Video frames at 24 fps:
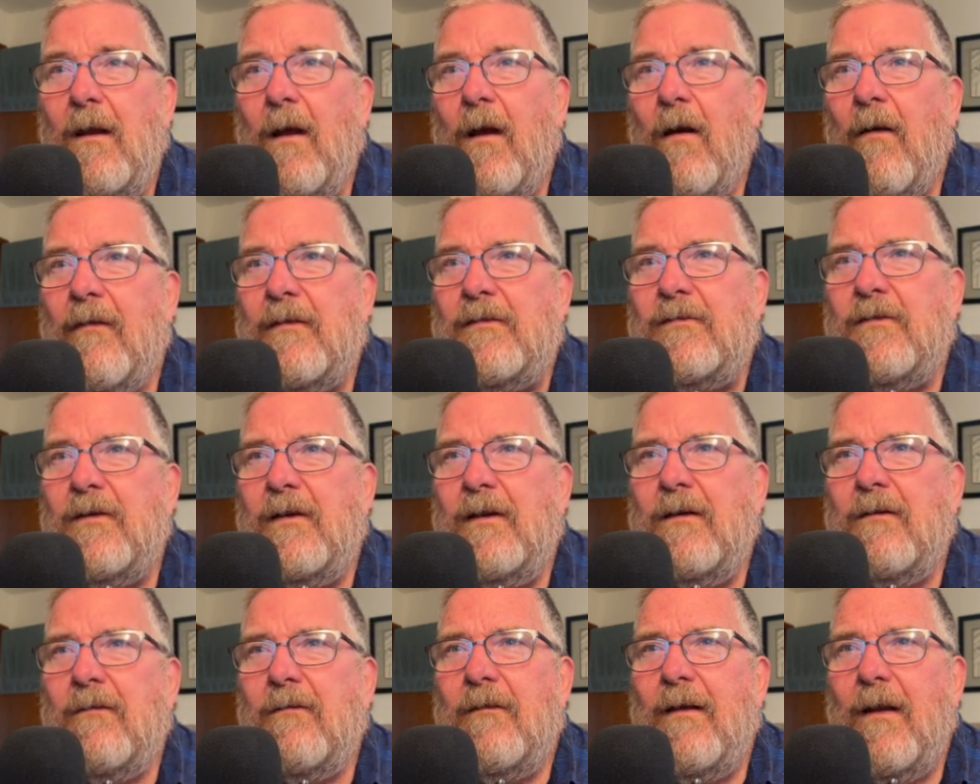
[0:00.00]
All right, so
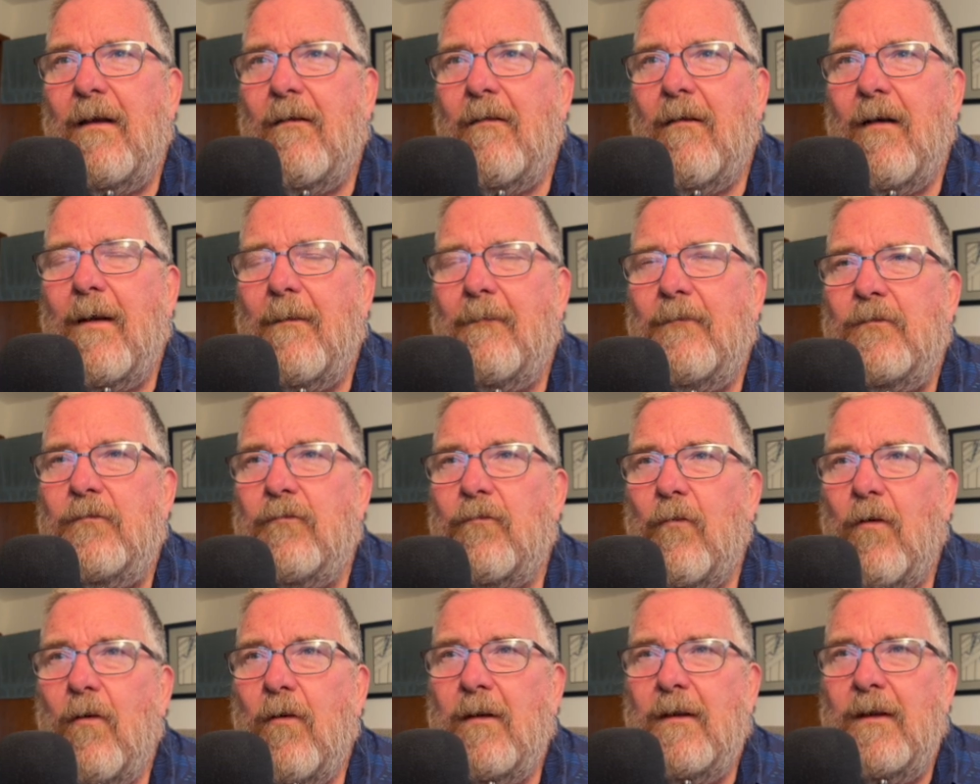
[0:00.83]
here now I'm
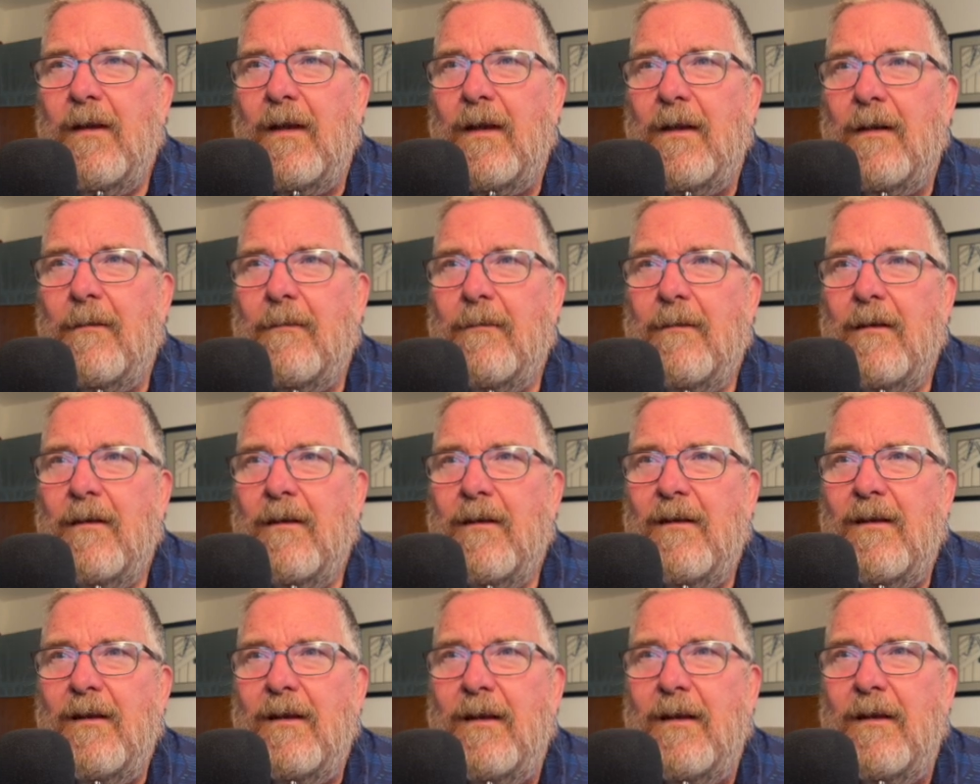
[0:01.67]
drawing in
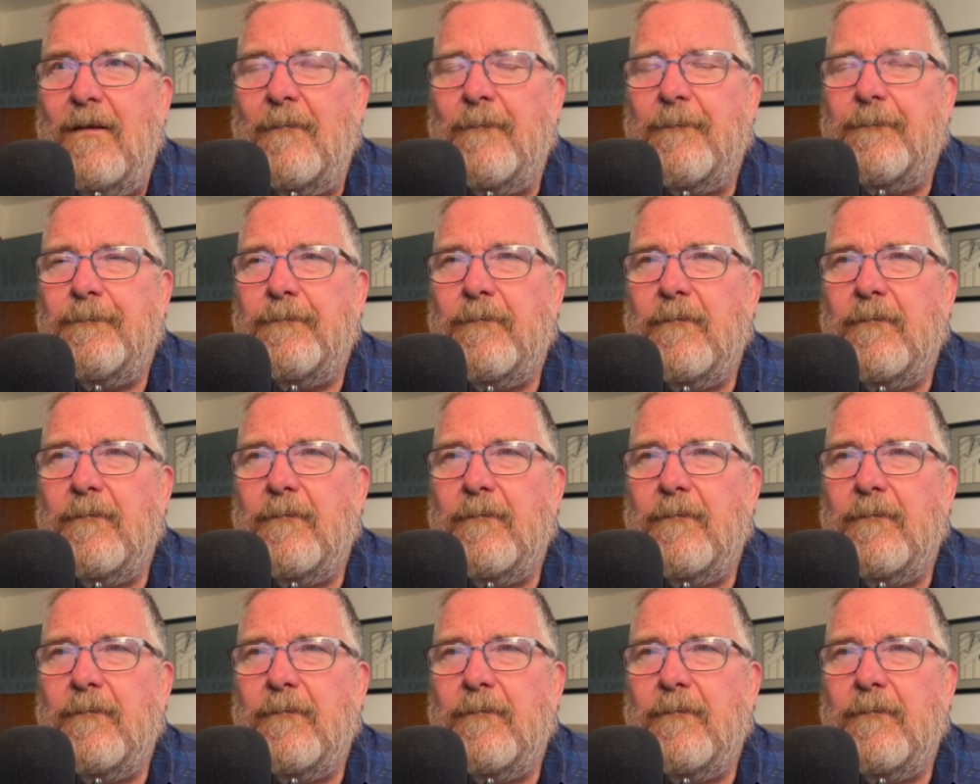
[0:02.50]
the